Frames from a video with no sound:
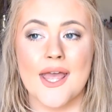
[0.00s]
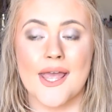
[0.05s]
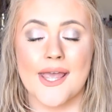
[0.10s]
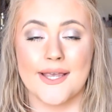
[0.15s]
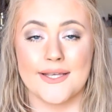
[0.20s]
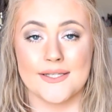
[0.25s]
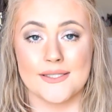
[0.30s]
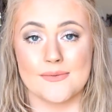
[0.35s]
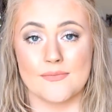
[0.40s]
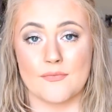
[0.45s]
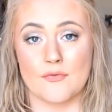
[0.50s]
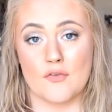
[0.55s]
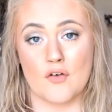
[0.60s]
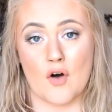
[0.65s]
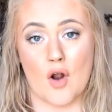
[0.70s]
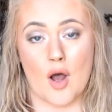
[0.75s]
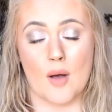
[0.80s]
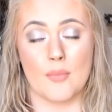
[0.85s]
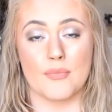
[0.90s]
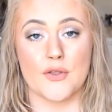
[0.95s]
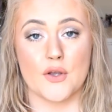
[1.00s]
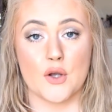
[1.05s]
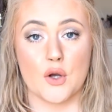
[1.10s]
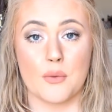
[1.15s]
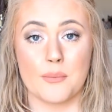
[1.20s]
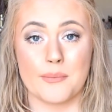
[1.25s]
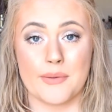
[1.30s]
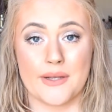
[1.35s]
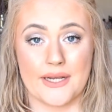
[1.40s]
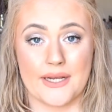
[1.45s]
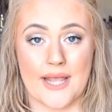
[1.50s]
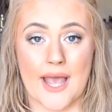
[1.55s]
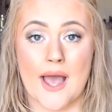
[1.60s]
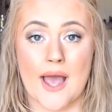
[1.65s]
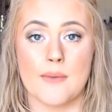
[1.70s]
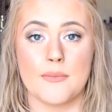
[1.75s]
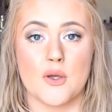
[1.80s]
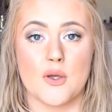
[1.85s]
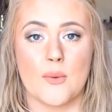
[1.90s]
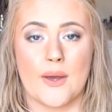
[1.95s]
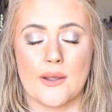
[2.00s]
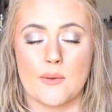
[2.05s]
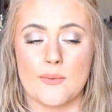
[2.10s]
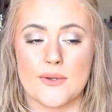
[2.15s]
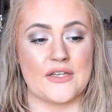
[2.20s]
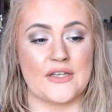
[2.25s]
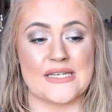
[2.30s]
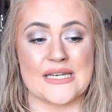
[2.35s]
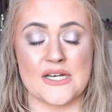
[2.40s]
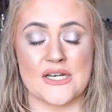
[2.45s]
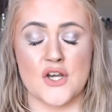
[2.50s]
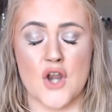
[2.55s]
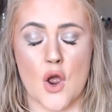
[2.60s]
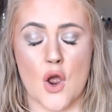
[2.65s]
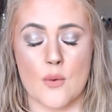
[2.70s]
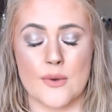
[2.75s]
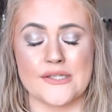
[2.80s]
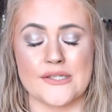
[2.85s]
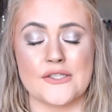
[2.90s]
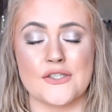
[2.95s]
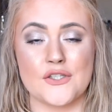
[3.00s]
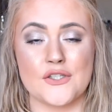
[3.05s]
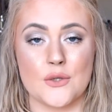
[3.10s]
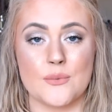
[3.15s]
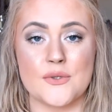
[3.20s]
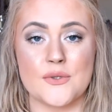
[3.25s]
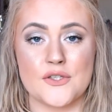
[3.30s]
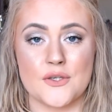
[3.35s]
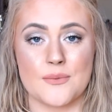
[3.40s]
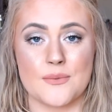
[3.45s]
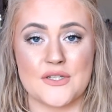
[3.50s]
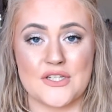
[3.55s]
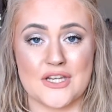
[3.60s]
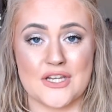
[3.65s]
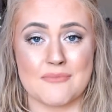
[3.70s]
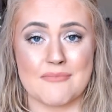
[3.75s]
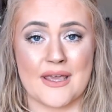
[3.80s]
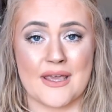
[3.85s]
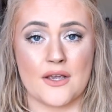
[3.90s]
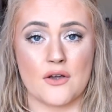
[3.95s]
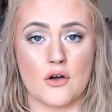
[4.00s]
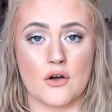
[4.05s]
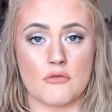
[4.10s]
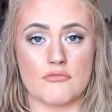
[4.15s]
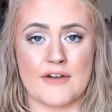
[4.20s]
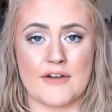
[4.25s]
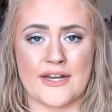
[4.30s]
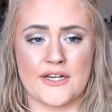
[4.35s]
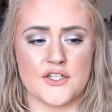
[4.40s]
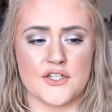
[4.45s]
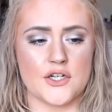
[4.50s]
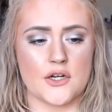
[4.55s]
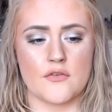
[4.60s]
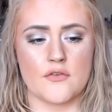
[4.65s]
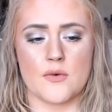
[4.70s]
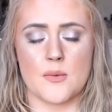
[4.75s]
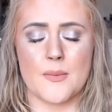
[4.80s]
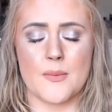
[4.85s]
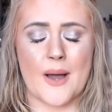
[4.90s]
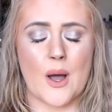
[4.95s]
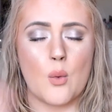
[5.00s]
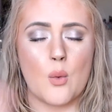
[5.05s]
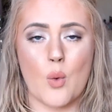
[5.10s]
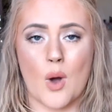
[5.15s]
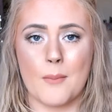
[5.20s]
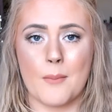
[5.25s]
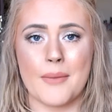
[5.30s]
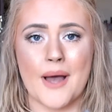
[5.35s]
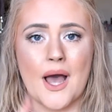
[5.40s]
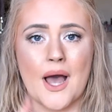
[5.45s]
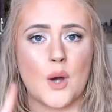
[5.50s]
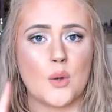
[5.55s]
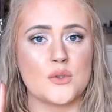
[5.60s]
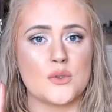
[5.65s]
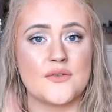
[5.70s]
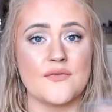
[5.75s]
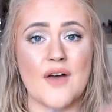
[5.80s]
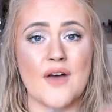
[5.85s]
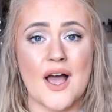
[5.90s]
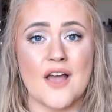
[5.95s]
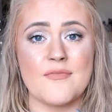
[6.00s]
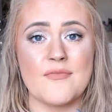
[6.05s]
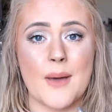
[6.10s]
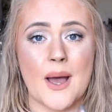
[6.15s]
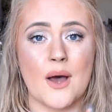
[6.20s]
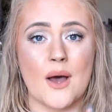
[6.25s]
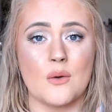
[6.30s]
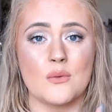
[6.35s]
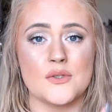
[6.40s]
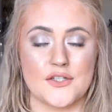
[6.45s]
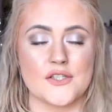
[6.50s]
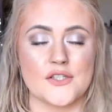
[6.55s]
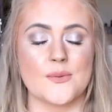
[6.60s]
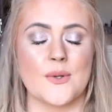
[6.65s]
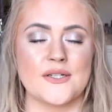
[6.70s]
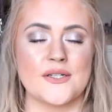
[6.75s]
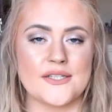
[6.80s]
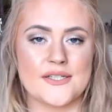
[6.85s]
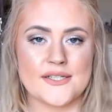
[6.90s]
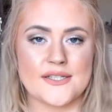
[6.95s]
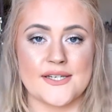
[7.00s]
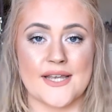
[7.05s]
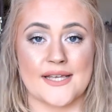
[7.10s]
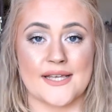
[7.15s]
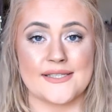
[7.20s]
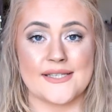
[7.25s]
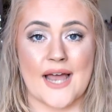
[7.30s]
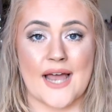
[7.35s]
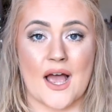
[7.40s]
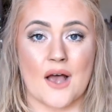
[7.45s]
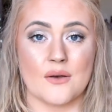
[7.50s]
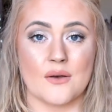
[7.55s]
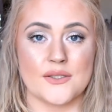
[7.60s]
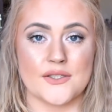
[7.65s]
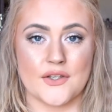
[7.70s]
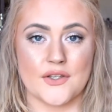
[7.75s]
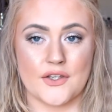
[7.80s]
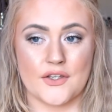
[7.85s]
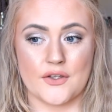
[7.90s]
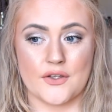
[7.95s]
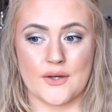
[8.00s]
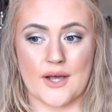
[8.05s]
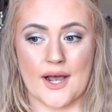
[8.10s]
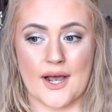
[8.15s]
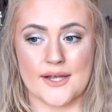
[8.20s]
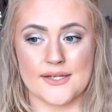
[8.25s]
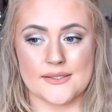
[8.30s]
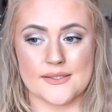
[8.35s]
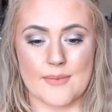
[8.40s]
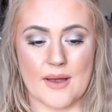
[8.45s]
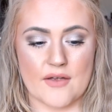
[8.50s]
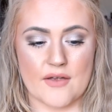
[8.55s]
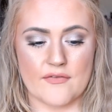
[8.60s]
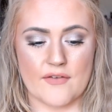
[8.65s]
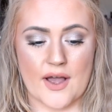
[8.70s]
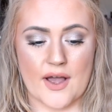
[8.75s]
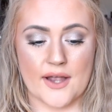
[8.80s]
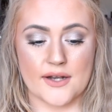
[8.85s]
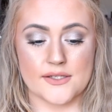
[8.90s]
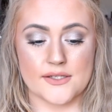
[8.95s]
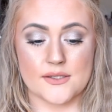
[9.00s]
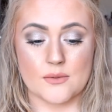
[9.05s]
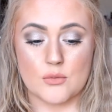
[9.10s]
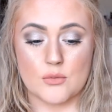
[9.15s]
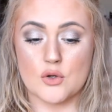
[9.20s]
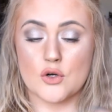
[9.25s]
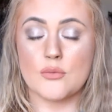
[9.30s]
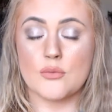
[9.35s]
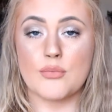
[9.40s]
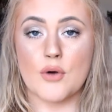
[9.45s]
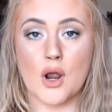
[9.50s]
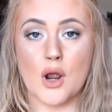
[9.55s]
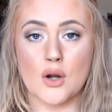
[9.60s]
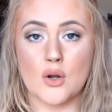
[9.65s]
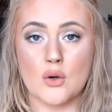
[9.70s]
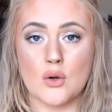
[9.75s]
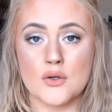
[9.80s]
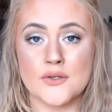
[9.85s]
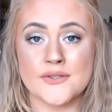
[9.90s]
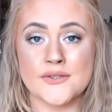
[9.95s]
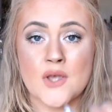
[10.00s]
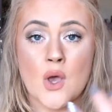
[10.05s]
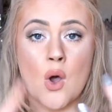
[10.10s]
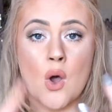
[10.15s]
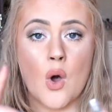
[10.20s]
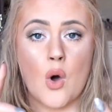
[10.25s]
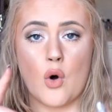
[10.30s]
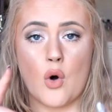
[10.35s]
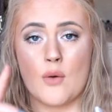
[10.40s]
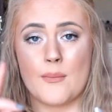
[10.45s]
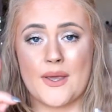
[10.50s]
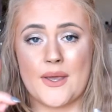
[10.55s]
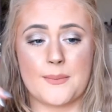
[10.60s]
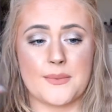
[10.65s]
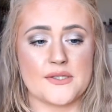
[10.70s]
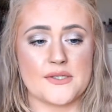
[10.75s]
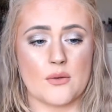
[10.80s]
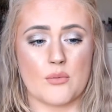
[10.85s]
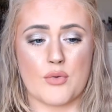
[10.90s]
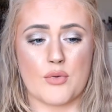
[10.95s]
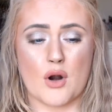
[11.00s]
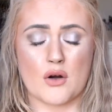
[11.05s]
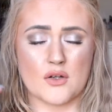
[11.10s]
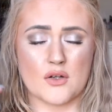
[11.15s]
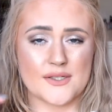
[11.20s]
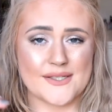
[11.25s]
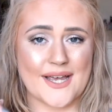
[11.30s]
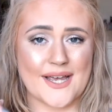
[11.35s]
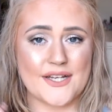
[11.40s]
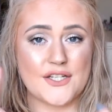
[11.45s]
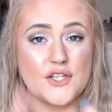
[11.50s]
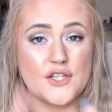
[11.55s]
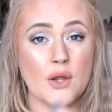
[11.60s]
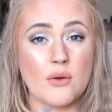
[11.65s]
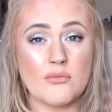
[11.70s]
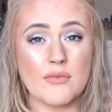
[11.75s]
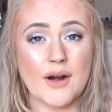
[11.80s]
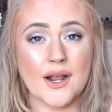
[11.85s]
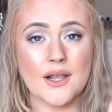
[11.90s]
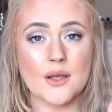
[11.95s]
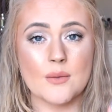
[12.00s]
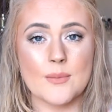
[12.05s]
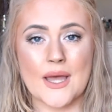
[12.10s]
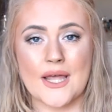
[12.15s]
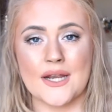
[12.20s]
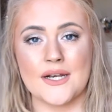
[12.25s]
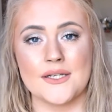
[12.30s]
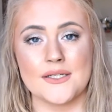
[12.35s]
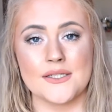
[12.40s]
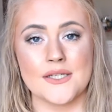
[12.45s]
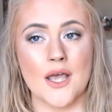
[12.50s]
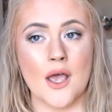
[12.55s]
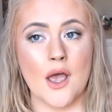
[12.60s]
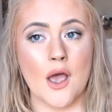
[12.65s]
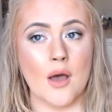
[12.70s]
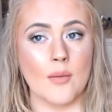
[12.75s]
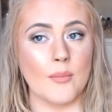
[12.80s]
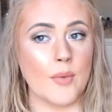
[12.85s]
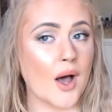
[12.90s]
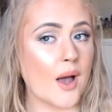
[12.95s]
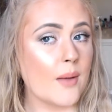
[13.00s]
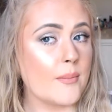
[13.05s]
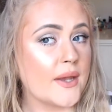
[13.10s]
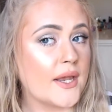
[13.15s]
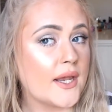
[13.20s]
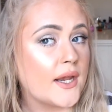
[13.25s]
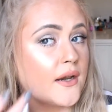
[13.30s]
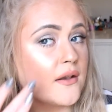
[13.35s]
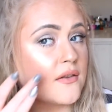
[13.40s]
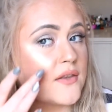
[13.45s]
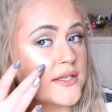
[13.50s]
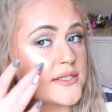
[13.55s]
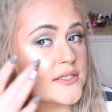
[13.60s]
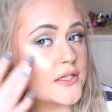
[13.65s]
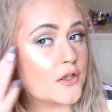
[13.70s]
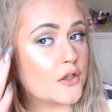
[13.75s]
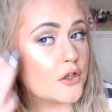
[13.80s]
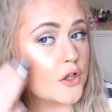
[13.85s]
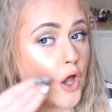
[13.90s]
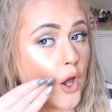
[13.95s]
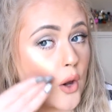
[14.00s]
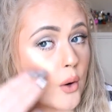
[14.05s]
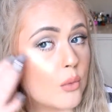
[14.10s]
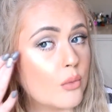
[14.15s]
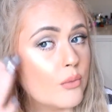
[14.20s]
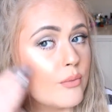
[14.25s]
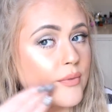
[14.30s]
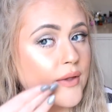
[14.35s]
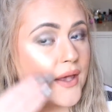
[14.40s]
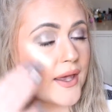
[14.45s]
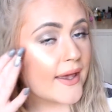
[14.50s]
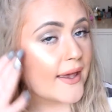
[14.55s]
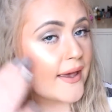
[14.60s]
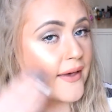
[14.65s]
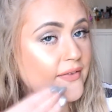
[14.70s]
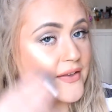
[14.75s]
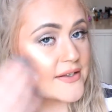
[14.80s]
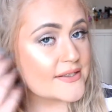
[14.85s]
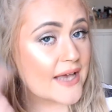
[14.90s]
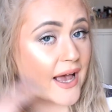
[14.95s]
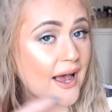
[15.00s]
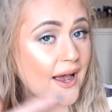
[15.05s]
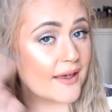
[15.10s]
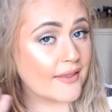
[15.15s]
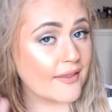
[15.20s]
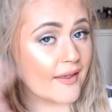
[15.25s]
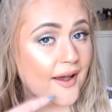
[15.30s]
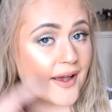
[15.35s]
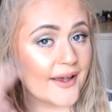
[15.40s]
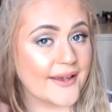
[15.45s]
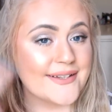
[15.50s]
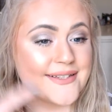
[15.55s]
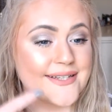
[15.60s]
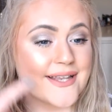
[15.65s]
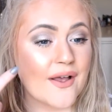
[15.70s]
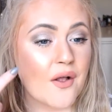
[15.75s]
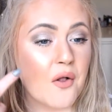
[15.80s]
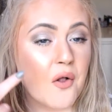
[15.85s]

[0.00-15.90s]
is from the company MUA. If you didn't know, it's super cheap makeup ranging from about £1 to £5. Just wanted to test it out so that you guys might find some good products or maybe some products that I don't recommend. But I mean, this glow here, this highlight,